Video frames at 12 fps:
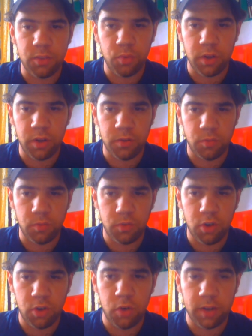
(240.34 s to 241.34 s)
would
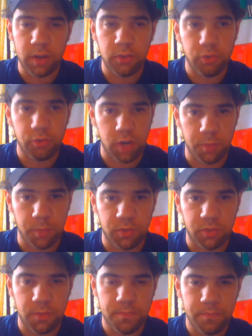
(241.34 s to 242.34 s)
co-write the
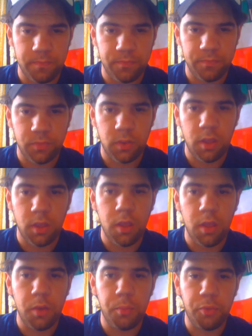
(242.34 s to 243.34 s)
script.
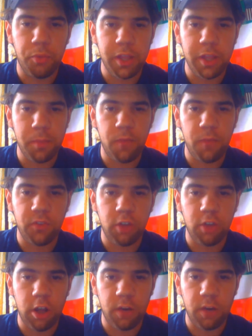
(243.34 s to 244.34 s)
Principal
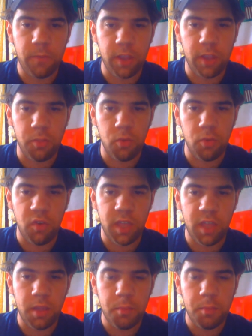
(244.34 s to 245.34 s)
photography on the
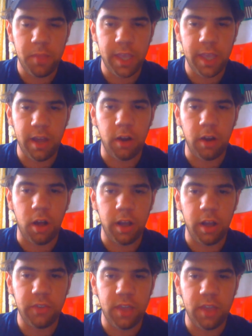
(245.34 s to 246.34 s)
movie began on
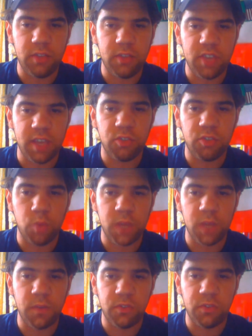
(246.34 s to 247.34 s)
August 18,
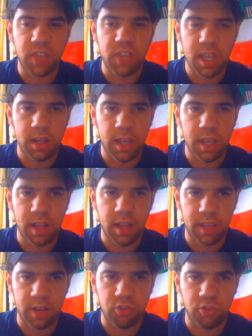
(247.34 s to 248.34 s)
2015 in
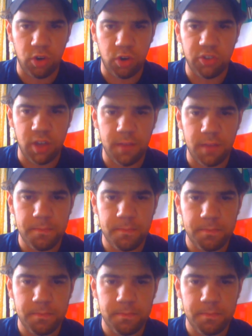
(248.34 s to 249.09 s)
Atlanta, Georgia.